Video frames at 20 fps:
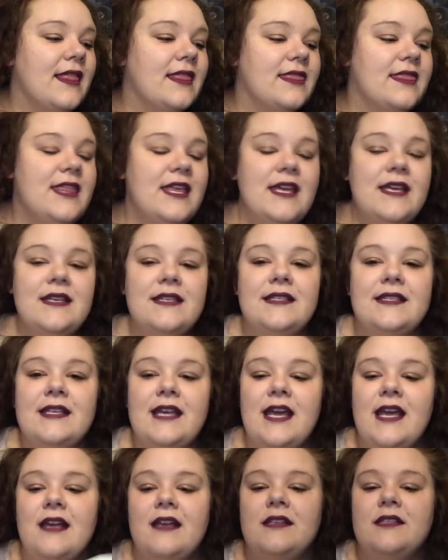This
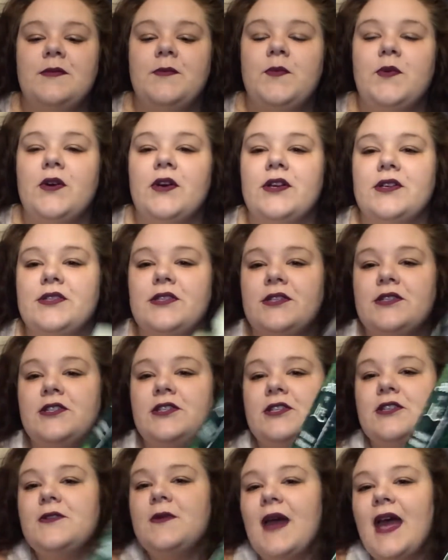is books
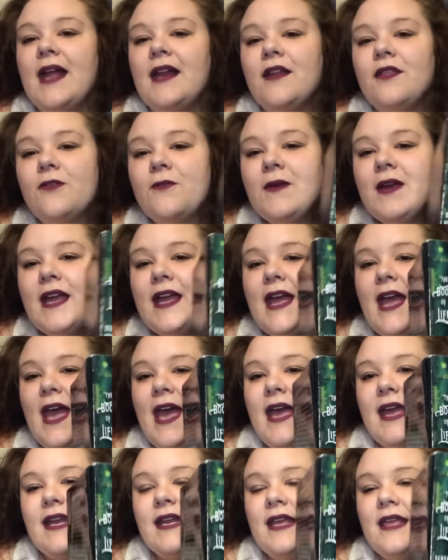two and three
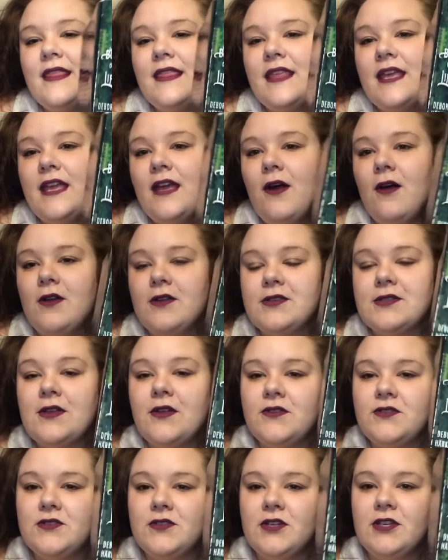in the All
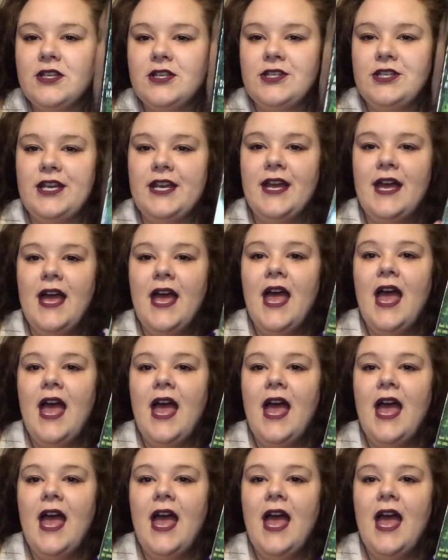Souls trilogy.